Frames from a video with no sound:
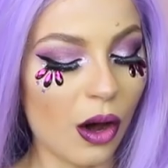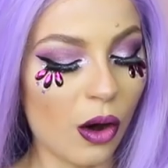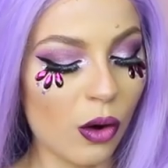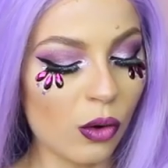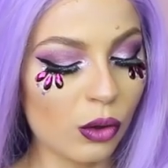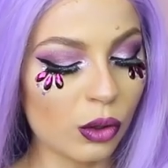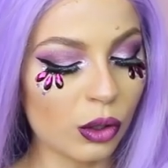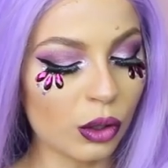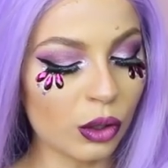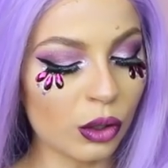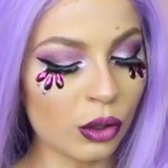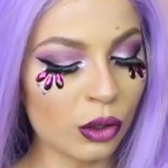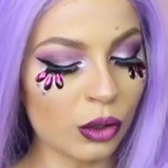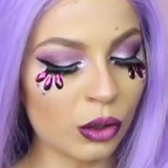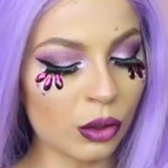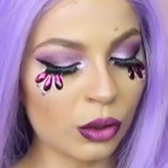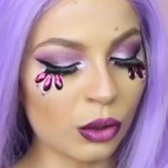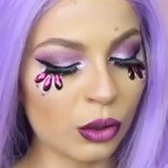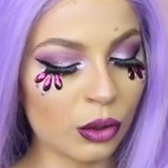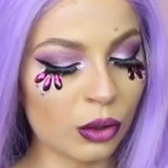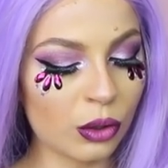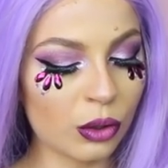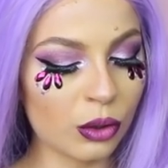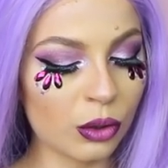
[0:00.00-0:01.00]
Oh,
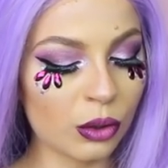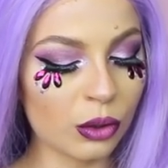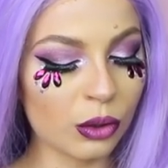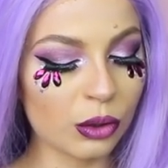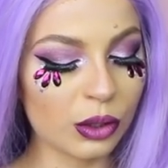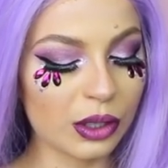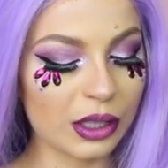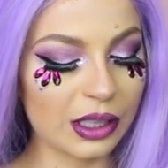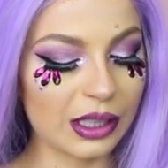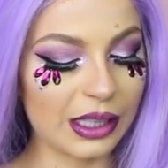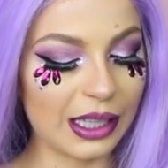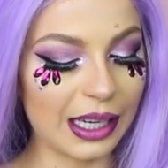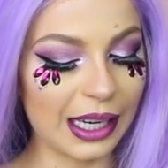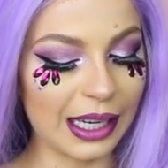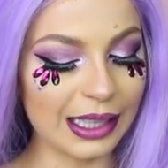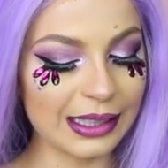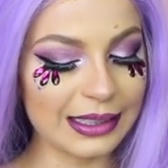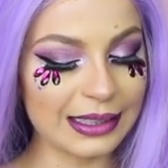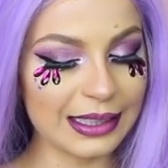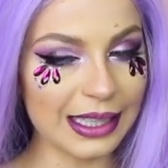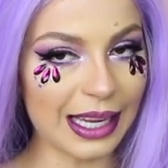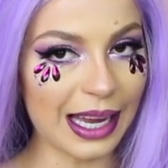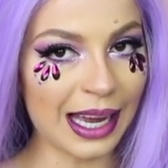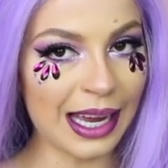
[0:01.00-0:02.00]
crrr, the
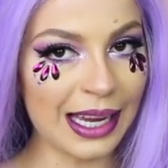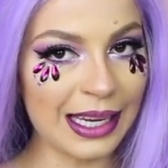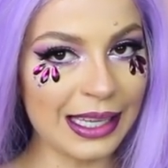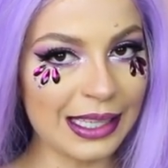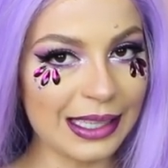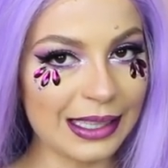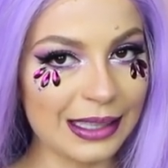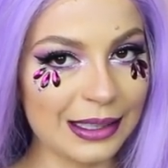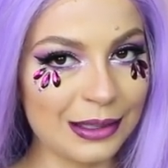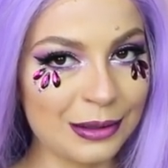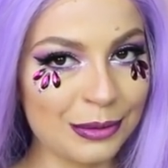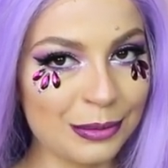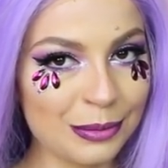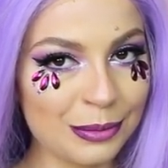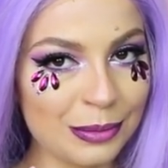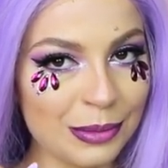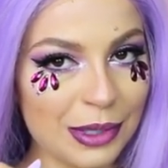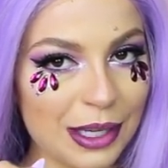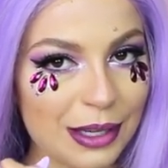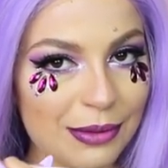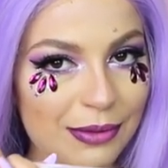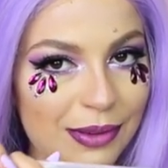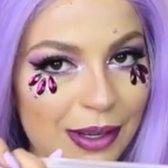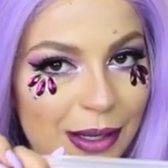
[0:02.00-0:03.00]
next item,
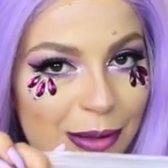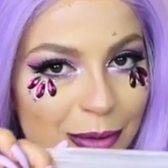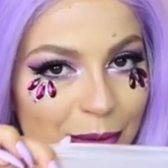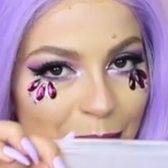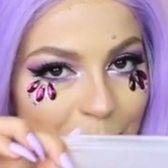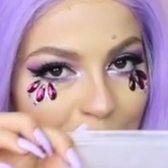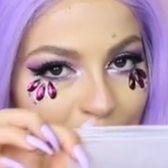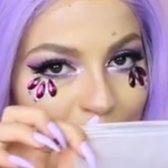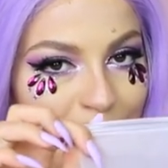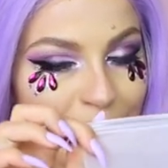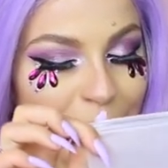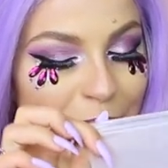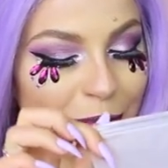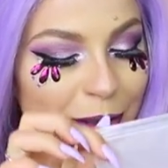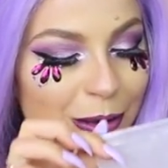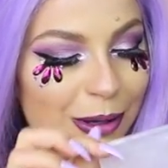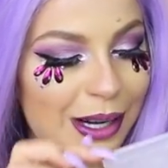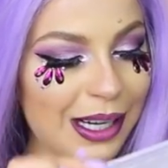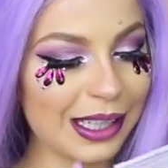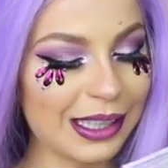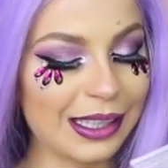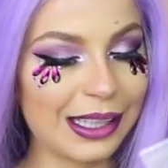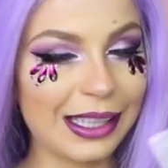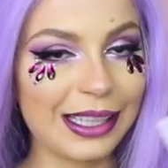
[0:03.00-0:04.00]
if I remember
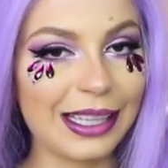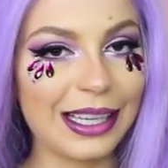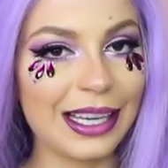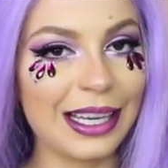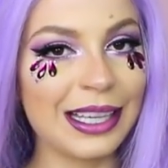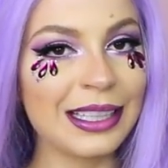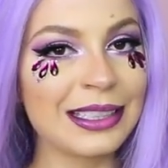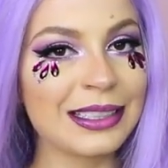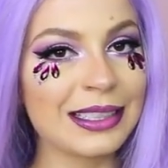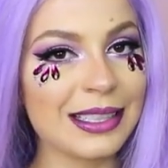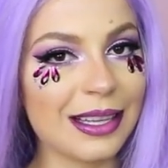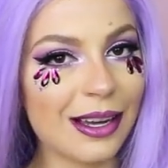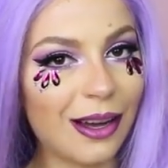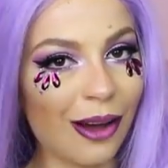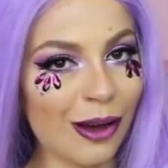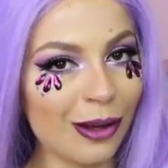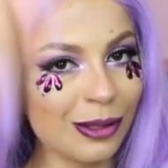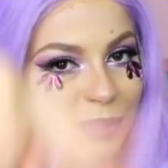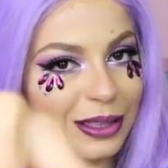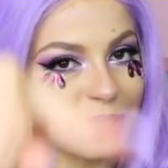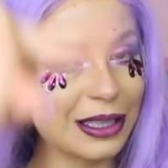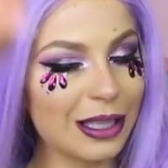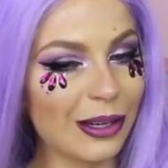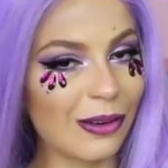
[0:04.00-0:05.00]
correctly, is
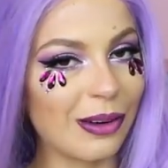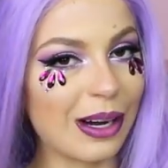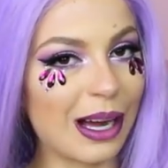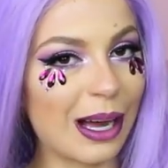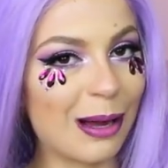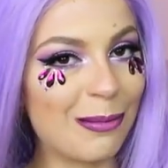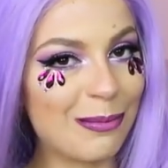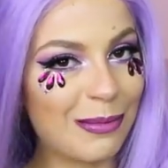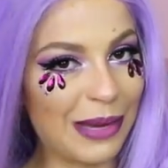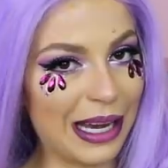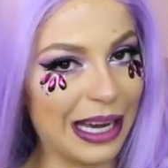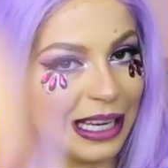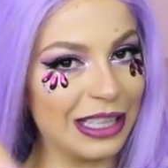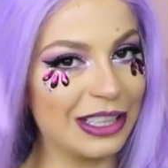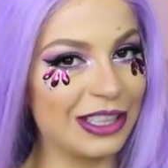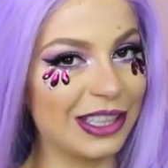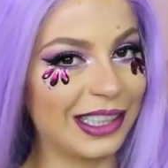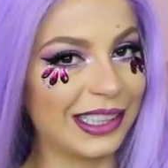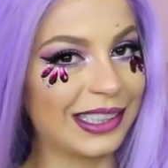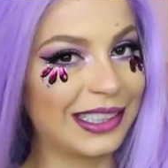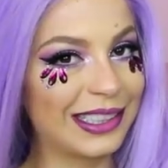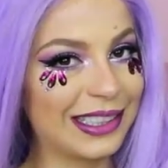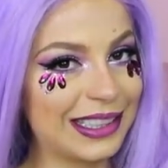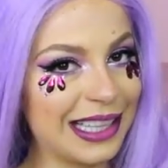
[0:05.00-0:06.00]
also a
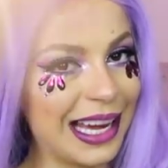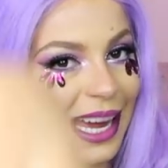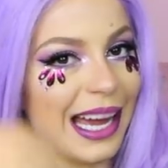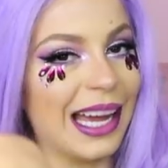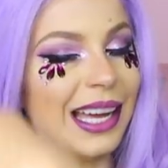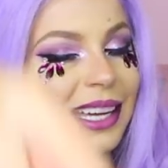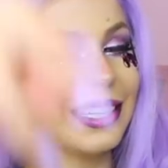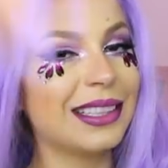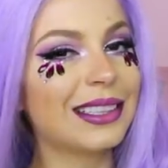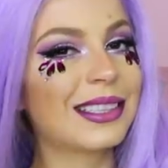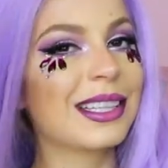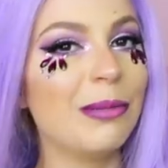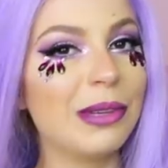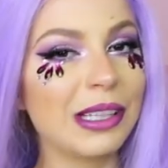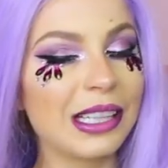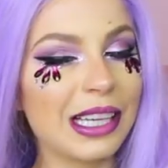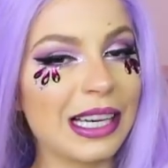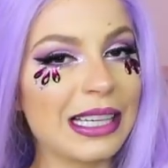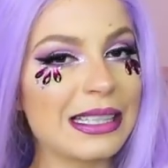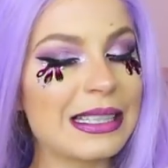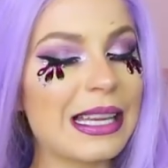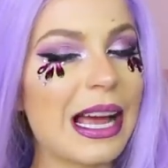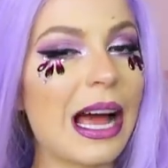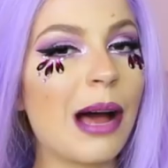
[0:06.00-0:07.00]
matching set.
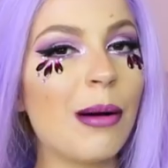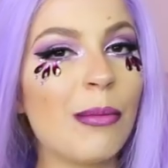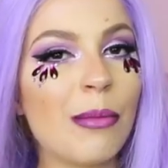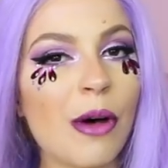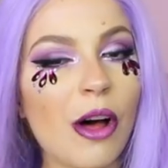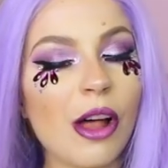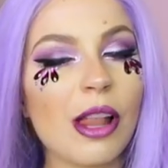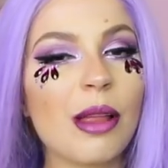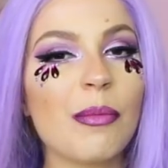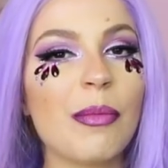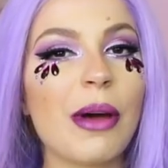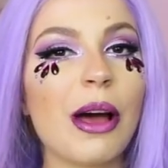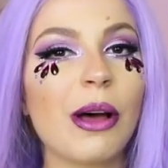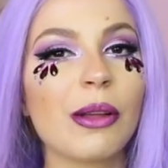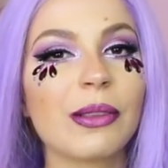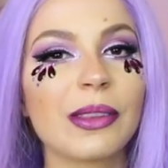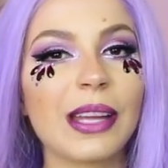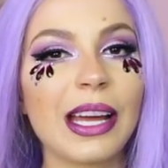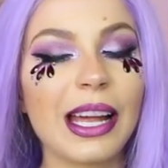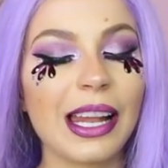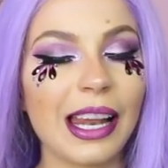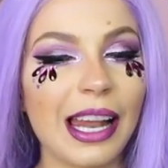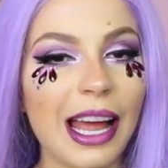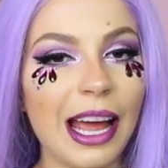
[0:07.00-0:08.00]
Because I'm all about
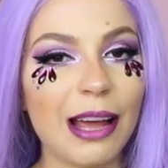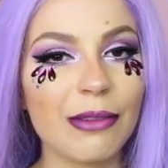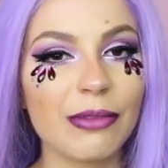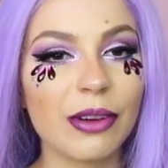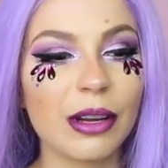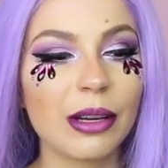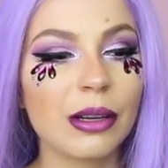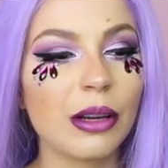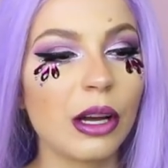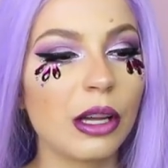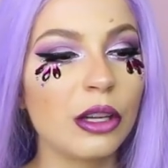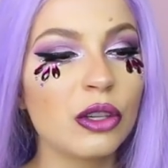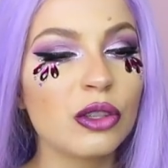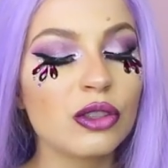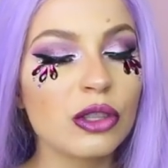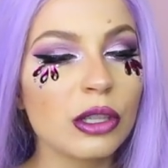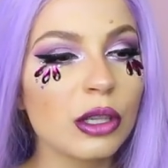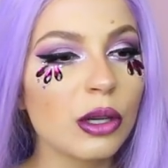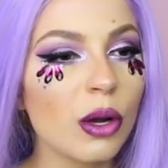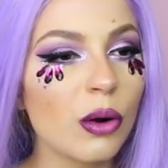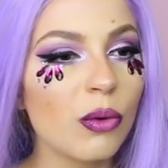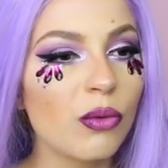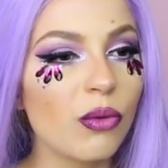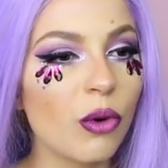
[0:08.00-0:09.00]
that life. I
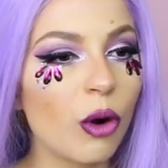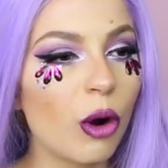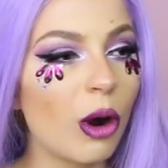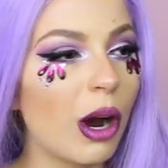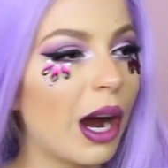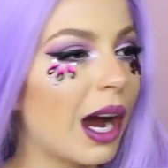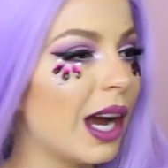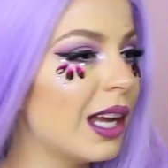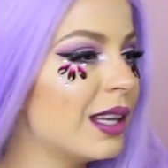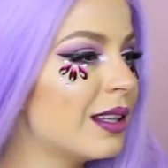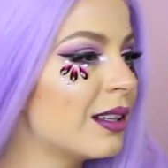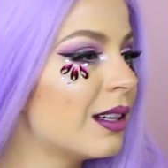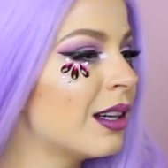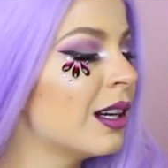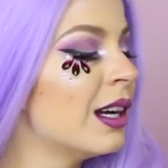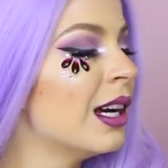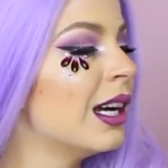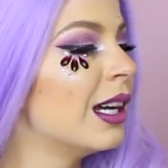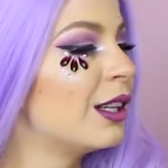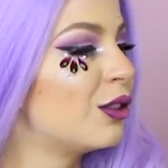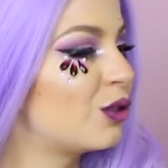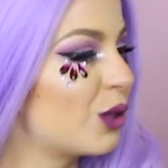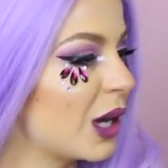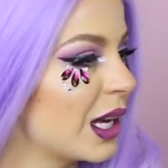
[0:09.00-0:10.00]
usually go for either
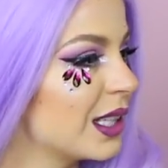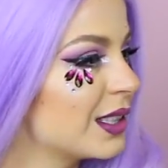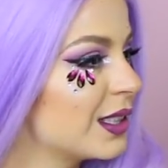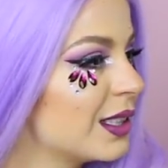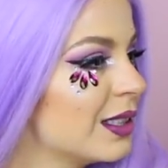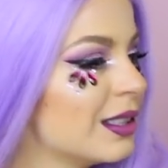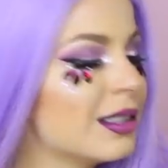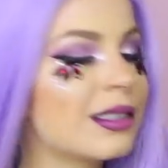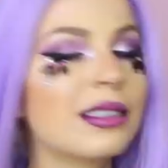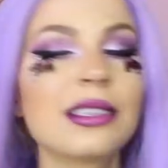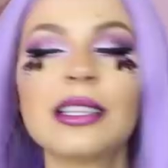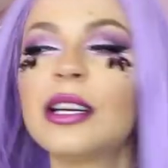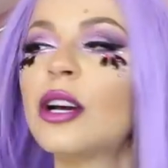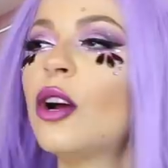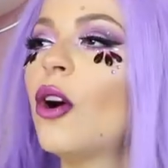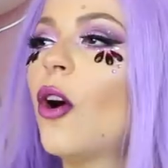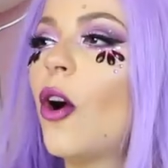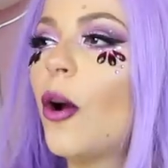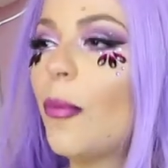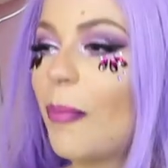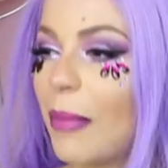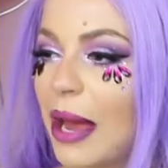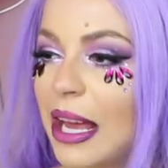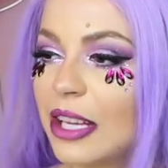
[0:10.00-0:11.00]
dresses
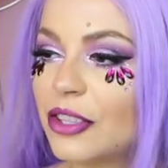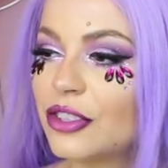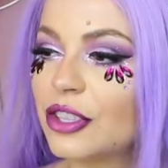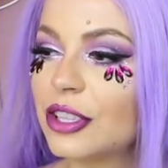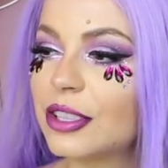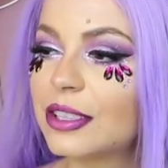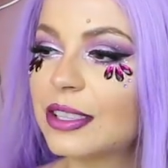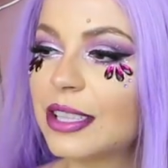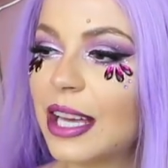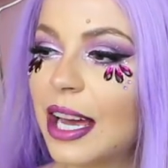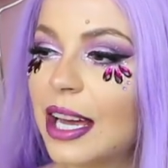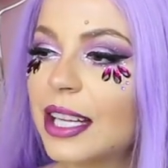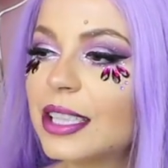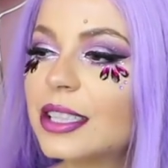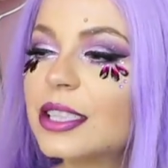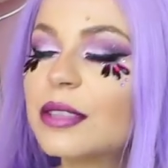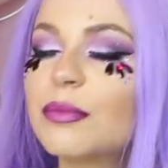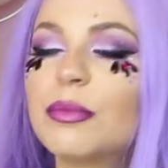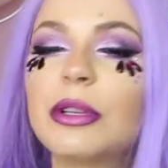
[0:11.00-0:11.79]
or matching sets